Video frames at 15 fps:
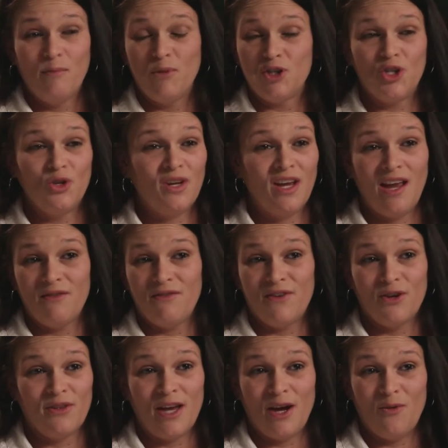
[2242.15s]
But you can't
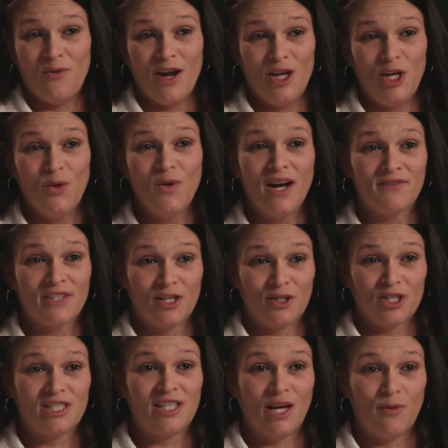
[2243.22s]
feel that way. You have to
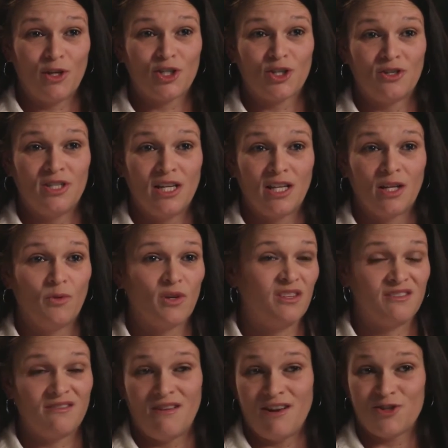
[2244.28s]
understand what you're dealing
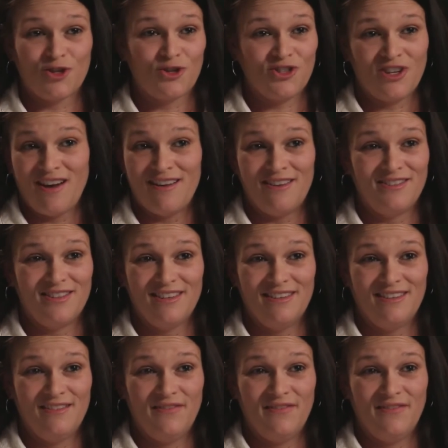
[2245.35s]
with is not your child.